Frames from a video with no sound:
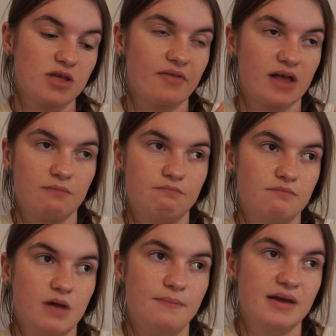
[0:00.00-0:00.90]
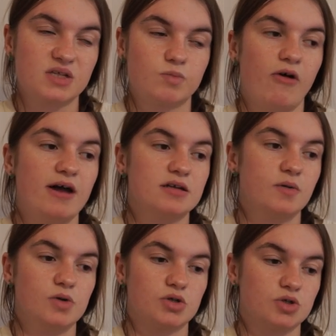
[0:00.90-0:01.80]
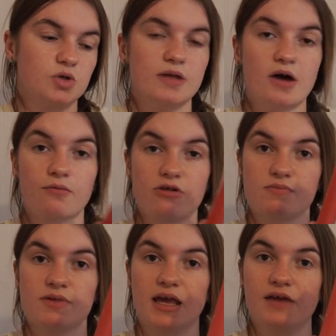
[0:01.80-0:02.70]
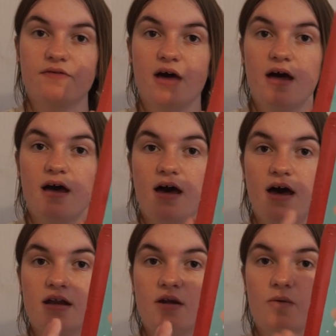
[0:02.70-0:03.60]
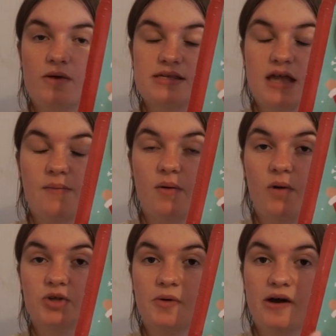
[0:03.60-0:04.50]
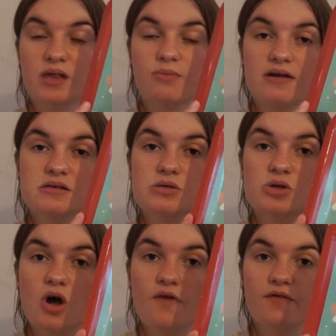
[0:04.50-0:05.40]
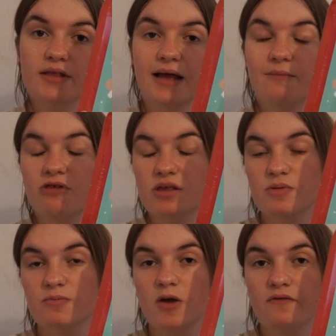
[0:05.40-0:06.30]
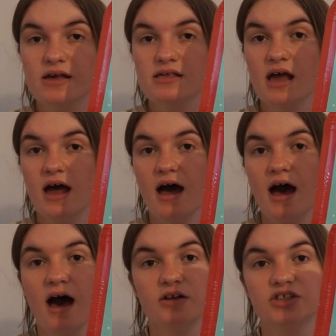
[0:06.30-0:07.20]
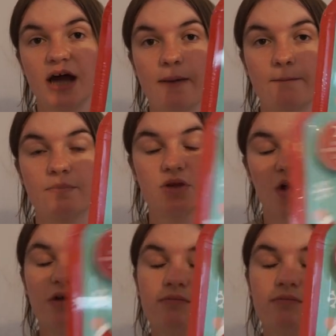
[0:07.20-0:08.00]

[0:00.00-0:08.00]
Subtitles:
have like a big spread, and we just do that on Christmas Eve. And we stay up and watch like Express and stuff, and like Christmas movies. And yeah, so